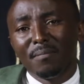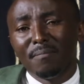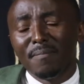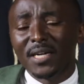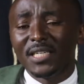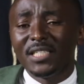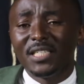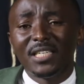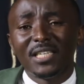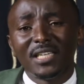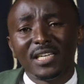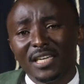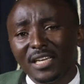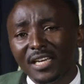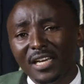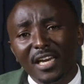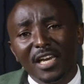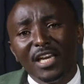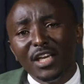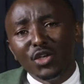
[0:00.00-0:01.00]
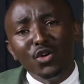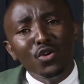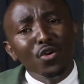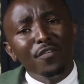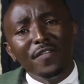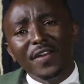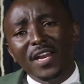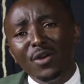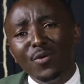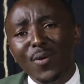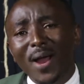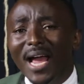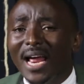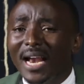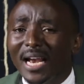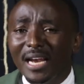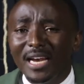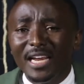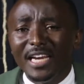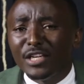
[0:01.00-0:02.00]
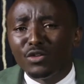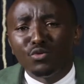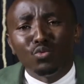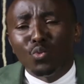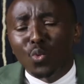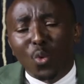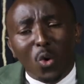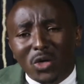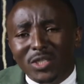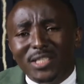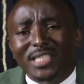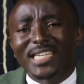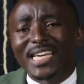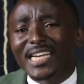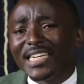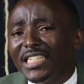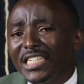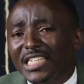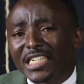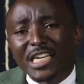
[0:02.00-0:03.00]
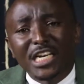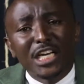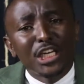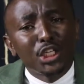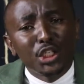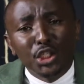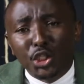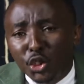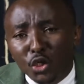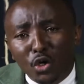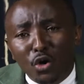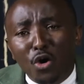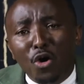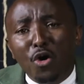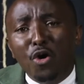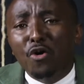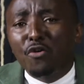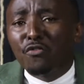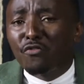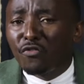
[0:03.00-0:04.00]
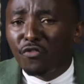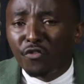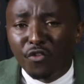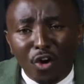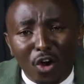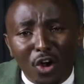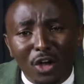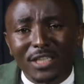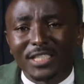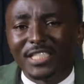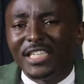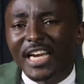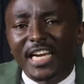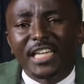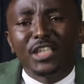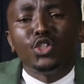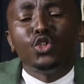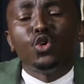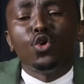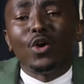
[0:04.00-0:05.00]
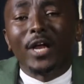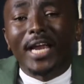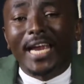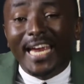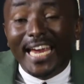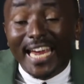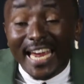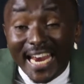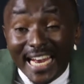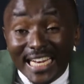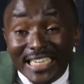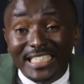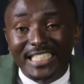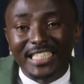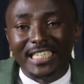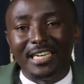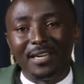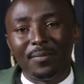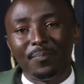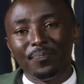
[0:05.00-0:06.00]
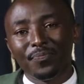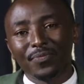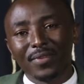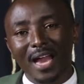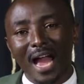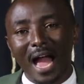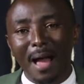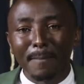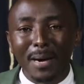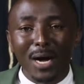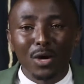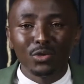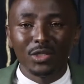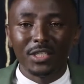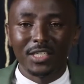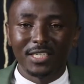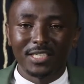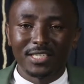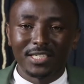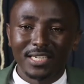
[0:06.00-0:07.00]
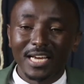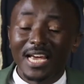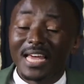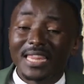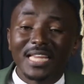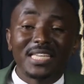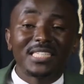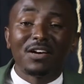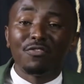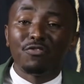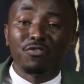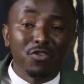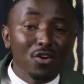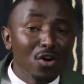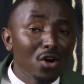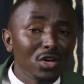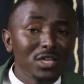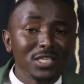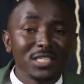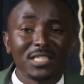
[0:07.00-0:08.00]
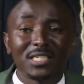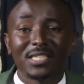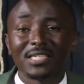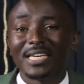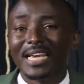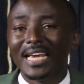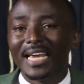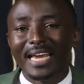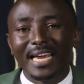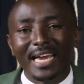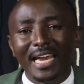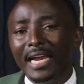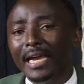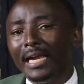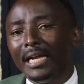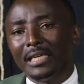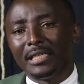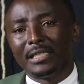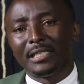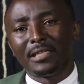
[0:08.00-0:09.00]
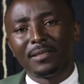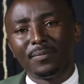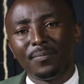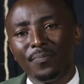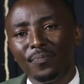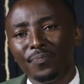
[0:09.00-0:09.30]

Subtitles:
But you know very well it wasn't your fault, yet you're guilty about it. That's a false guilt.